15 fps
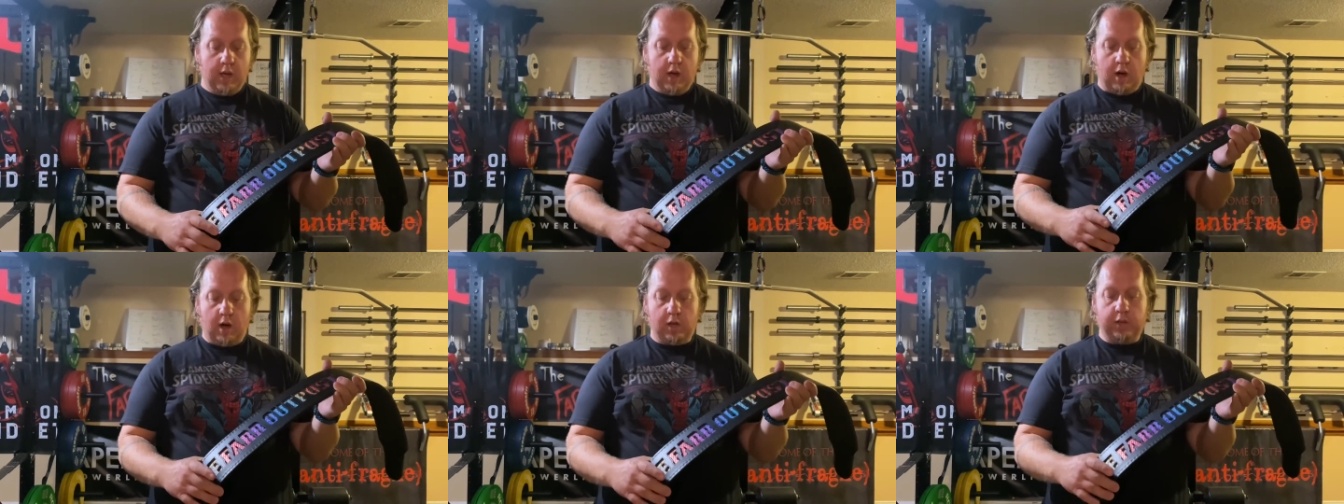
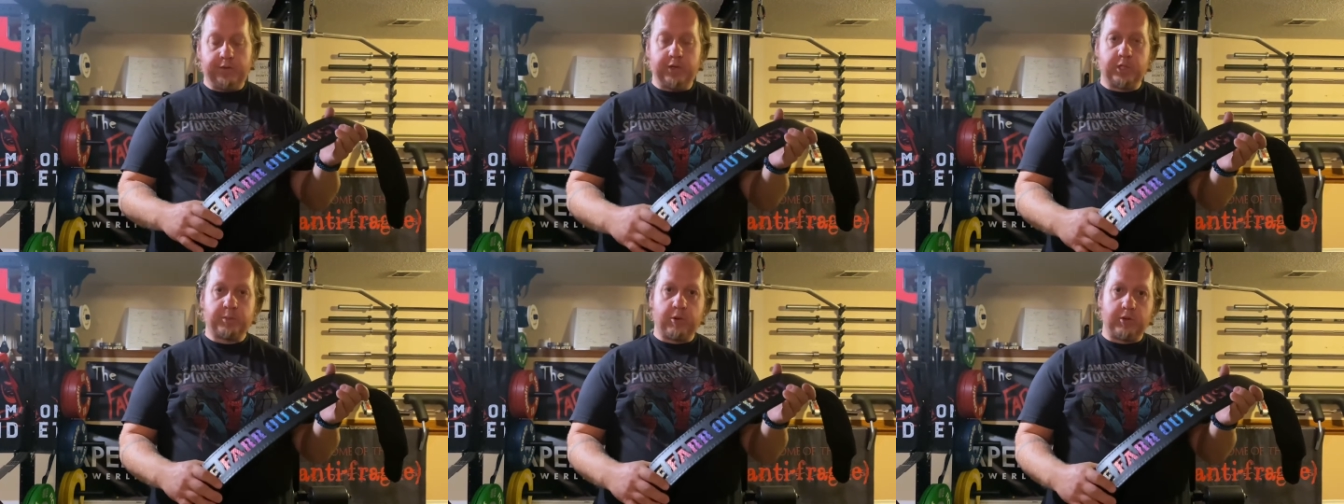All of
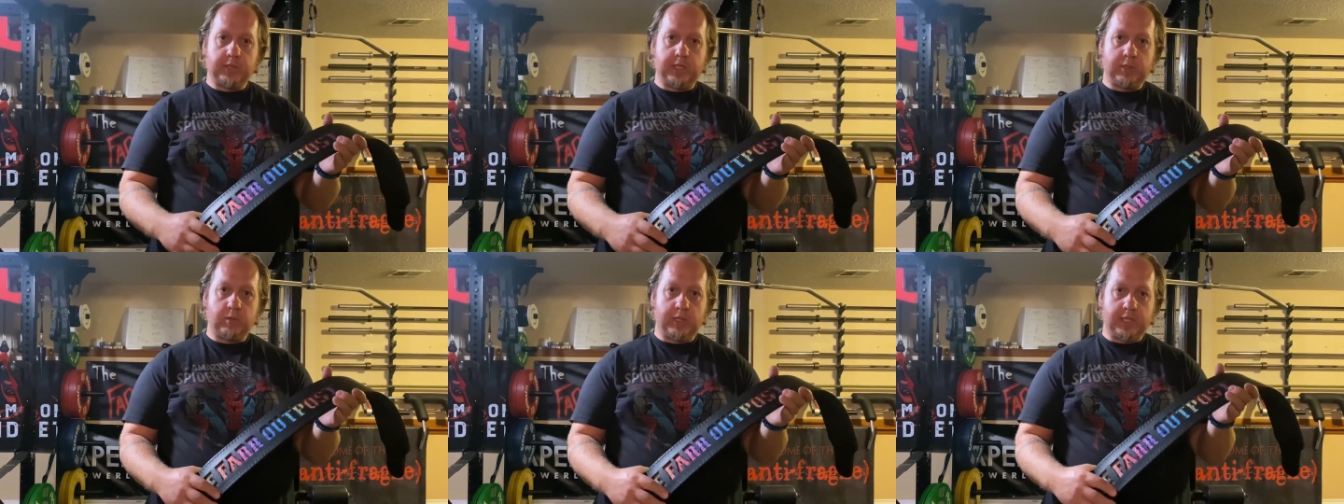those
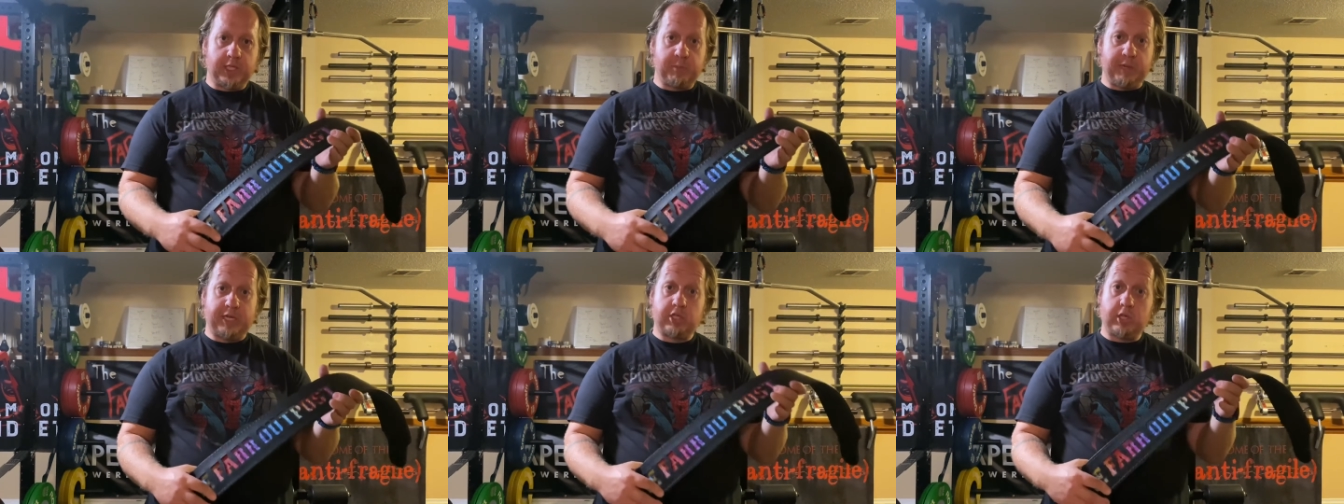proceeds went to
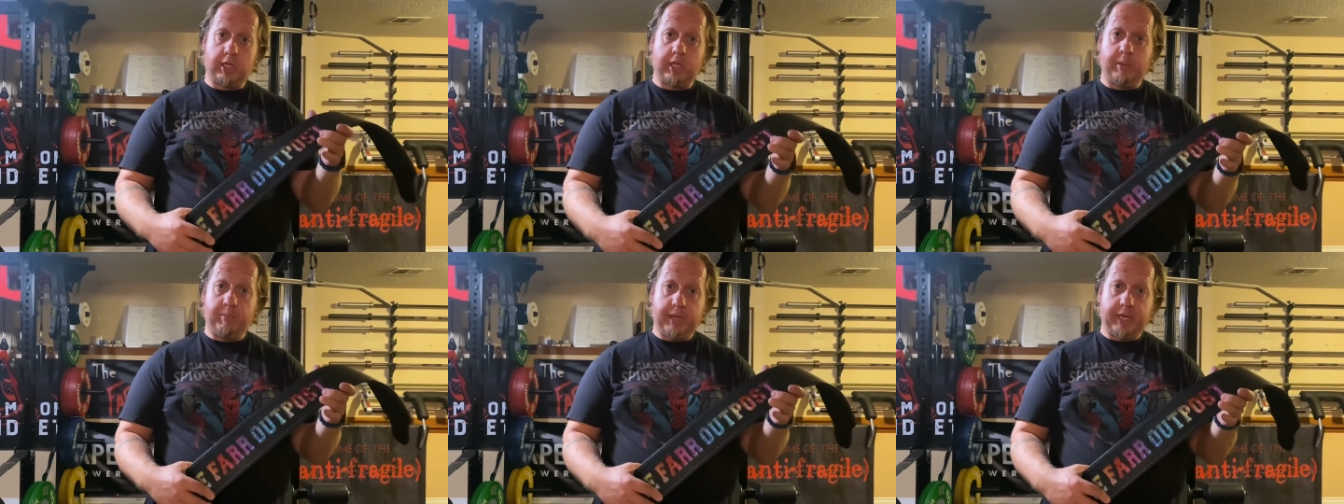Special
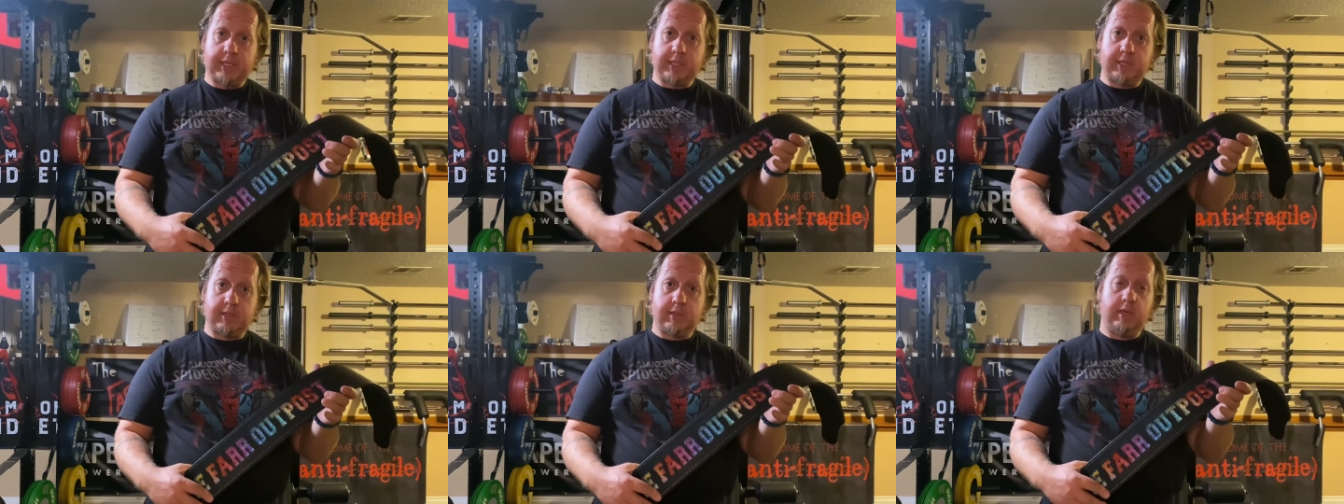
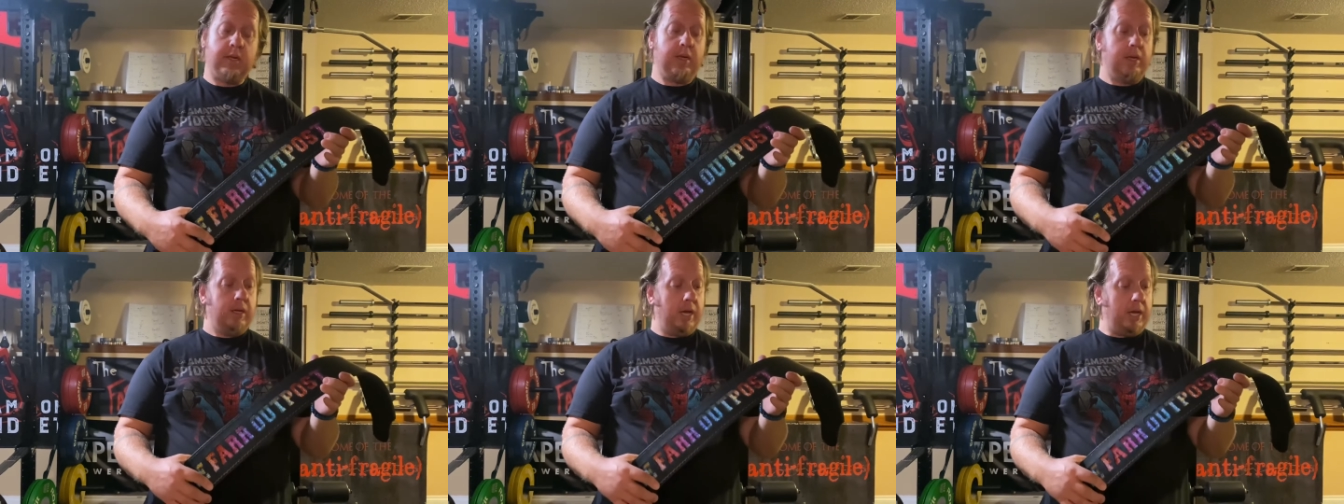Olympics,
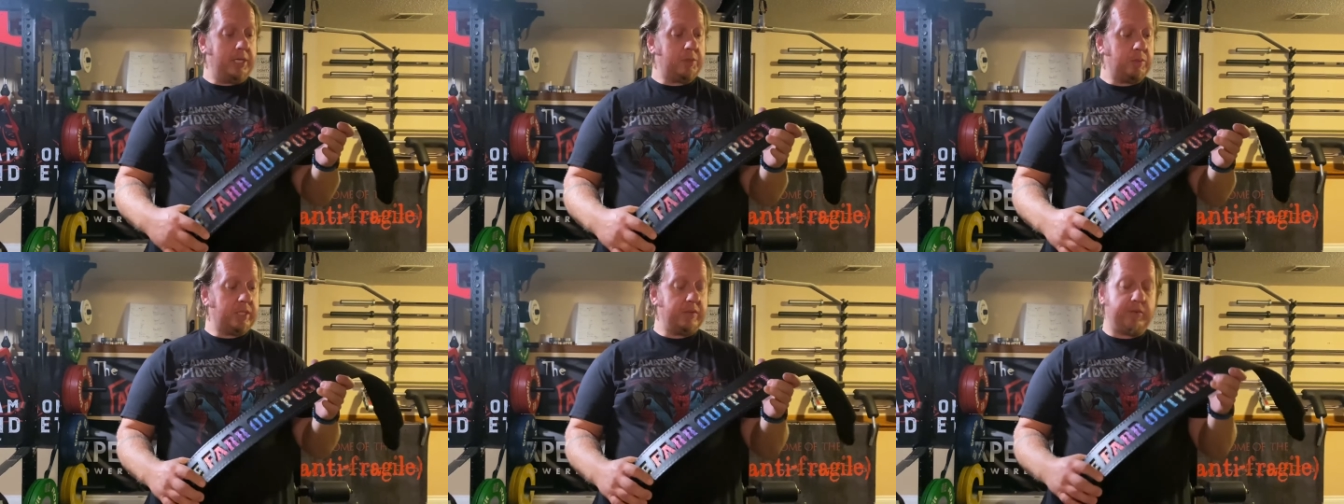
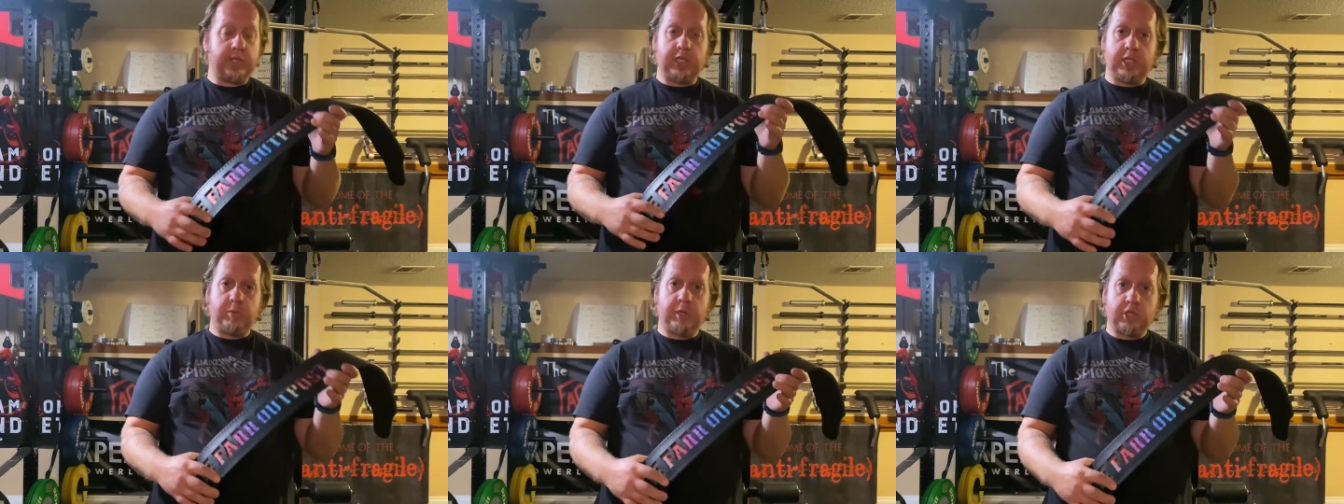
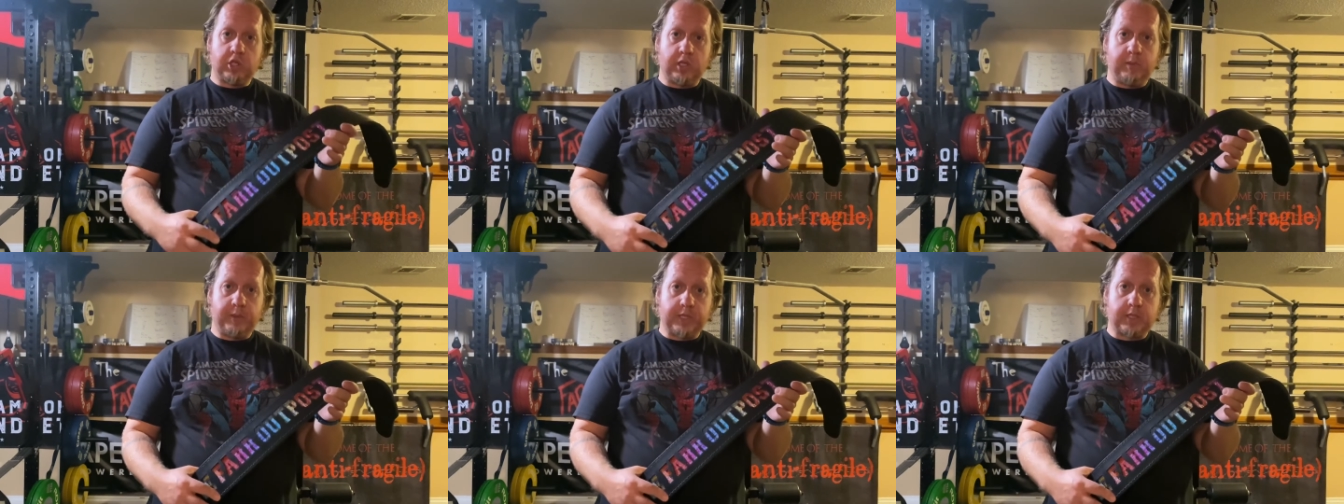specifically Special
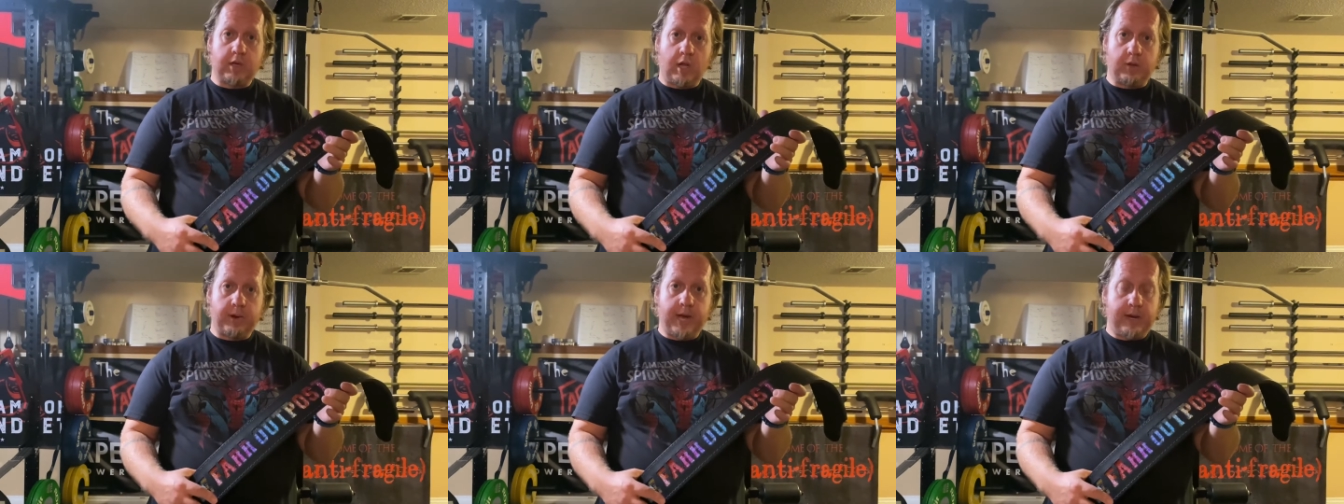Olympics
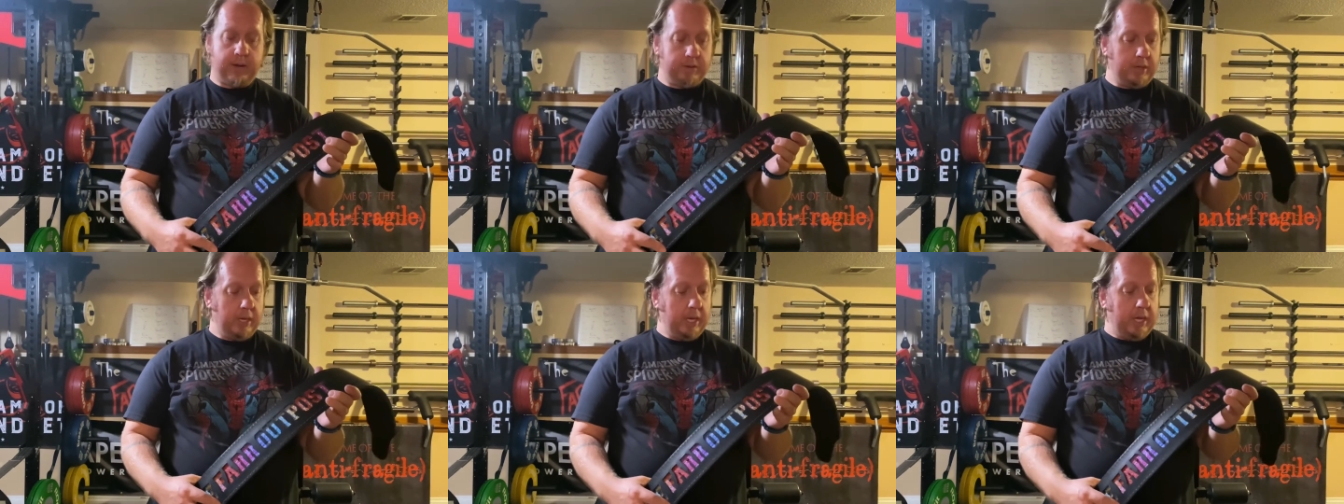Colorado.